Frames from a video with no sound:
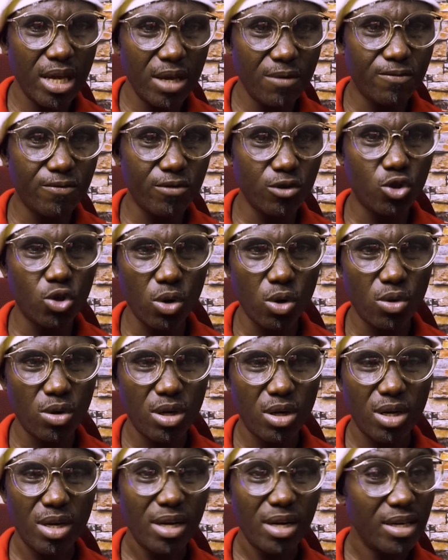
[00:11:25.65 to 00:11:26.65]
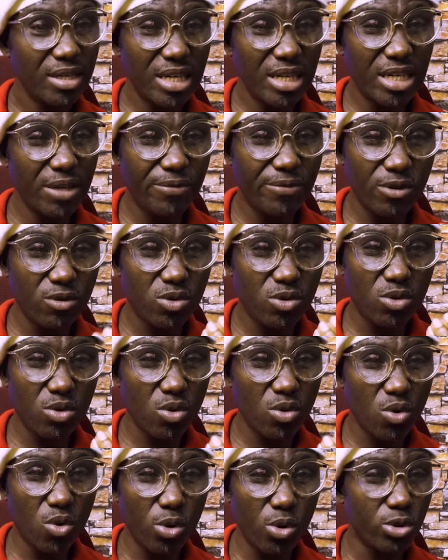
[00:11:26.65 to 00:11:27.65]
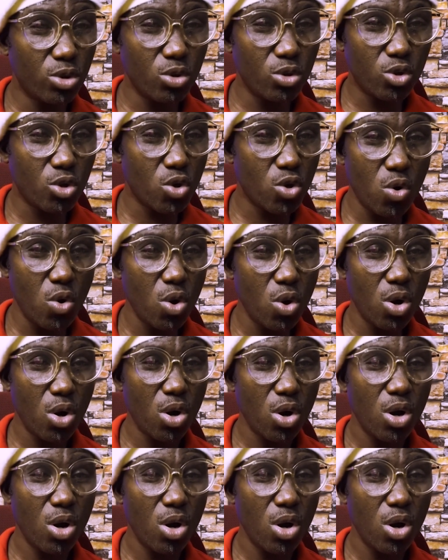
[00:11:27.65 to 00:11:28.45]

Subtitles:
in future. They refuse go to school.